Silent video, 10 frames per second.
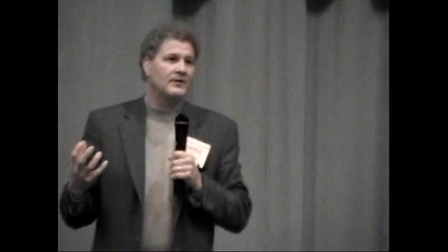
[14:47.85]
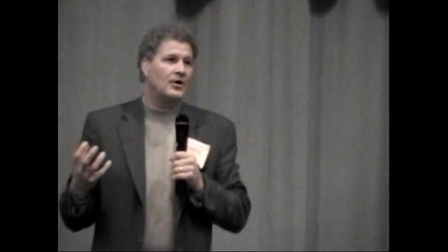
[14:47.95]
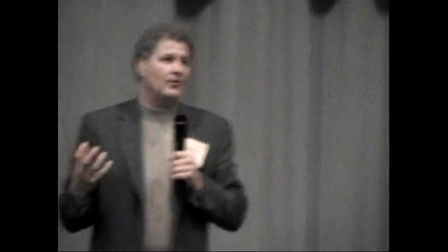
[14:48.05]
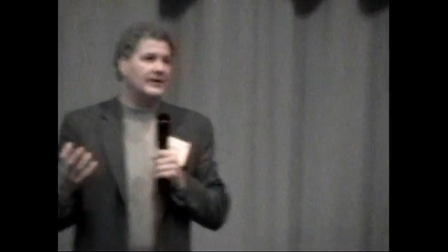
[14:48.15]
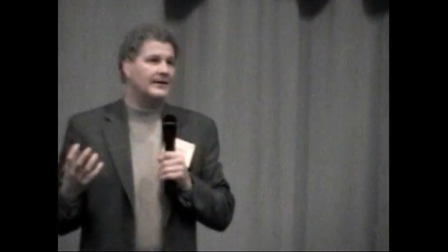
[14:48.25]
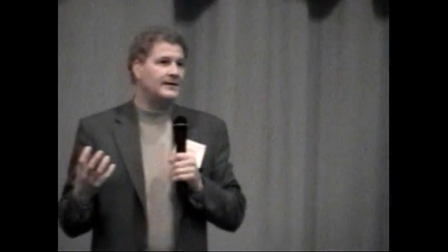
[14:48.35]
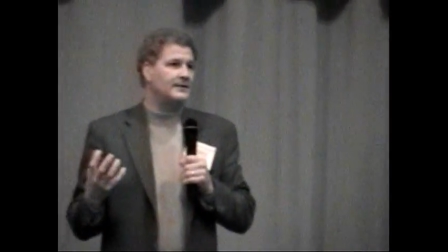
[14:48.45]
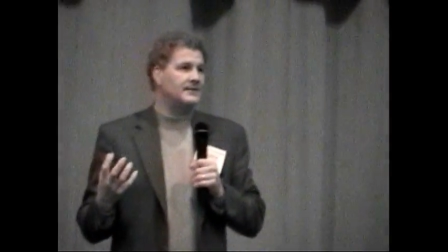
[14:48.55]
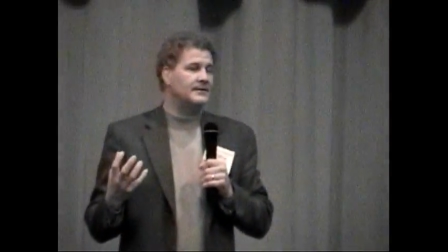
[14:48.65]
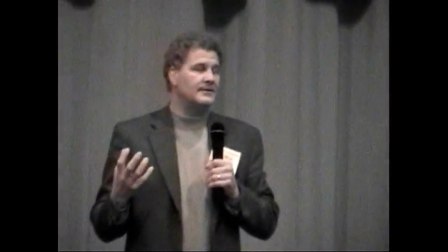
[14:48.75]

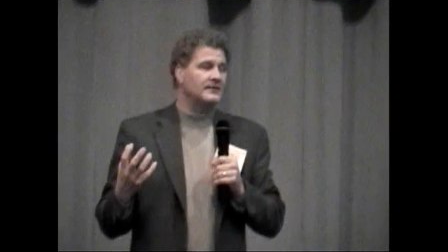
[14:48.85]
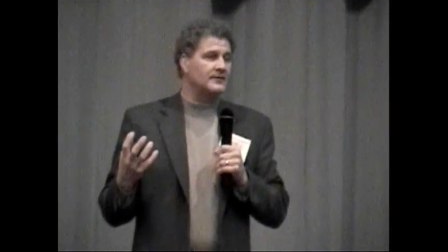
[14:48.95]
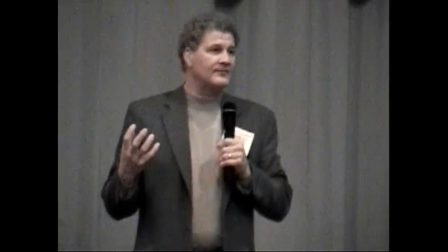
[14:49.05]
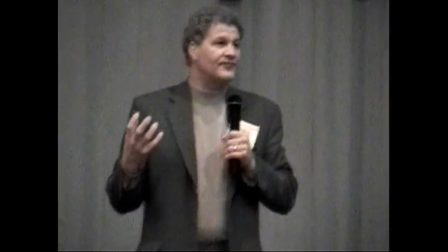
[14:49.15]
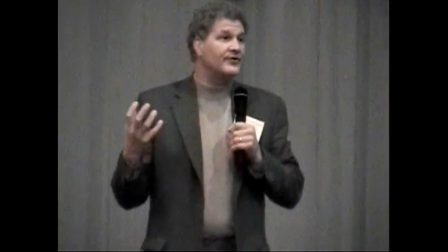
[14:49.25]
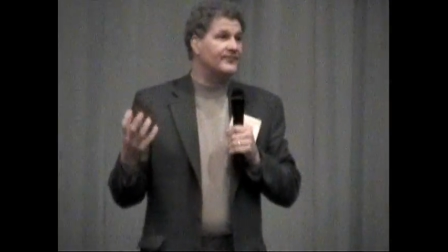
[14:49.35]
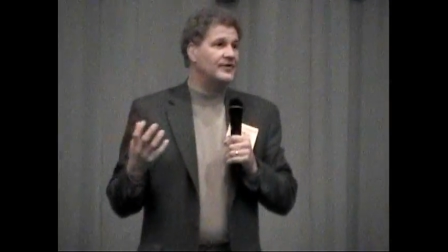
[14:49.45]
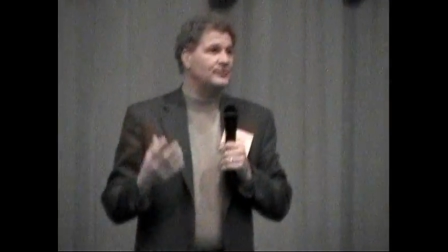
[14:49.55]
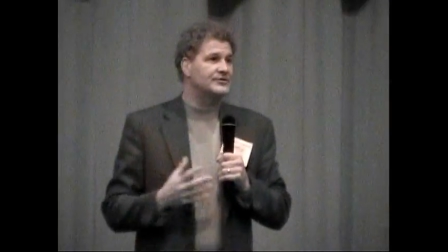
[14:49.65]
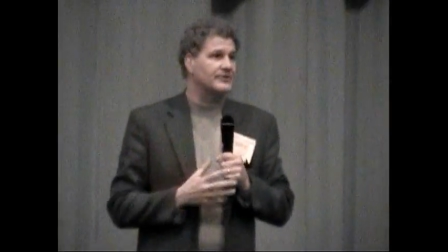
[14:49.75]
for the
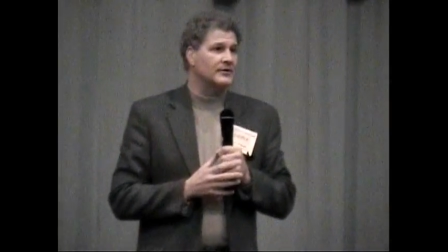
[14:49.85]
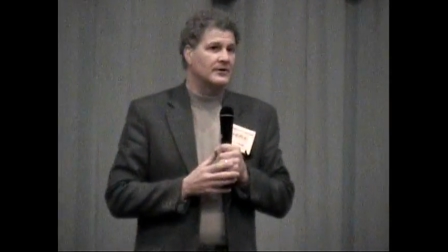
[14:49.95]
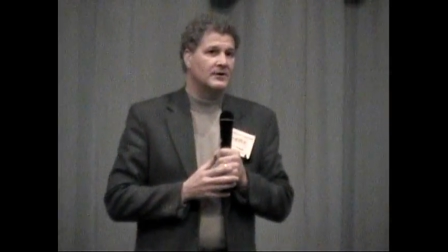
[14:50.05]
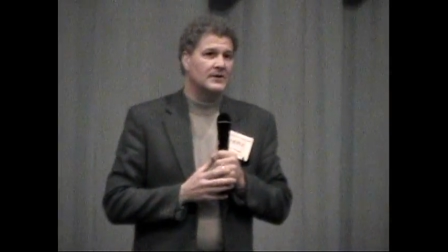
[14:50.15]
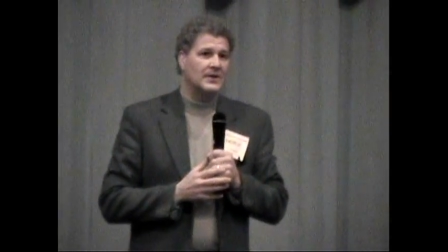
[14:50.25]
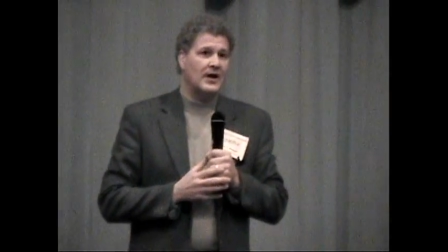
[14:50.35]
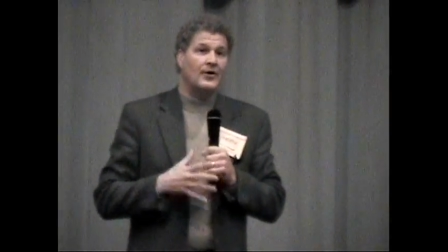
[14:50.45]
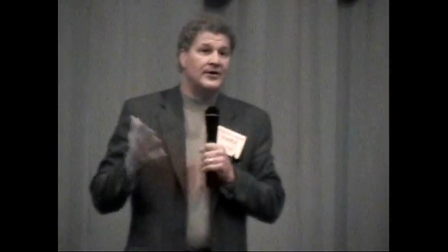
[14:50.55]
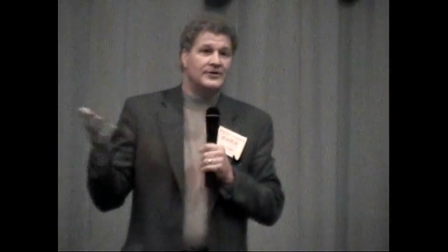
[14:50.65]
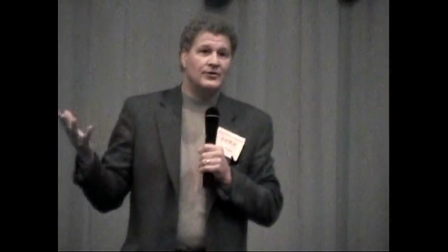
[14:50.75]
future.
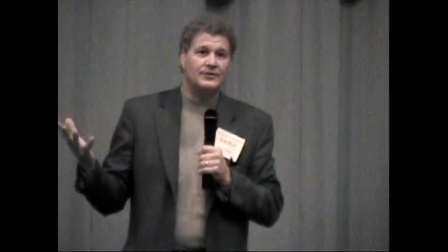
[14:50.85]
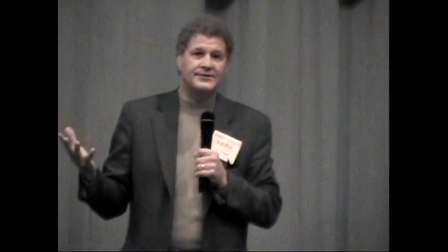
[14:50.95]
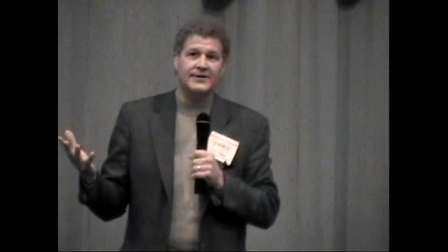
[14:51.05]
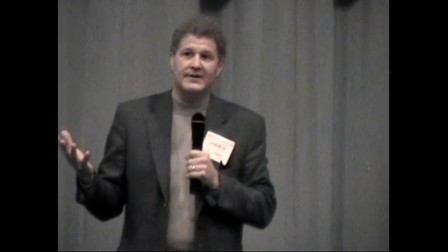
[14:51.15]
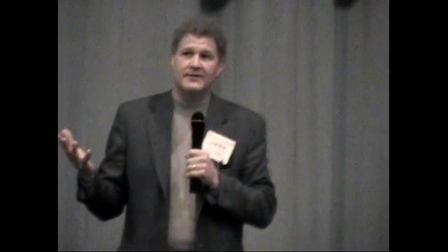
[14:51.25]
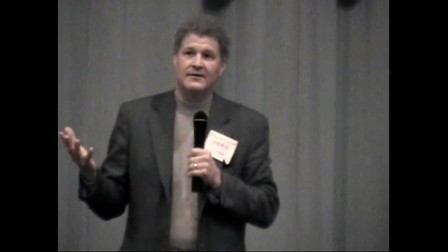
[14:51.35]
I already told you.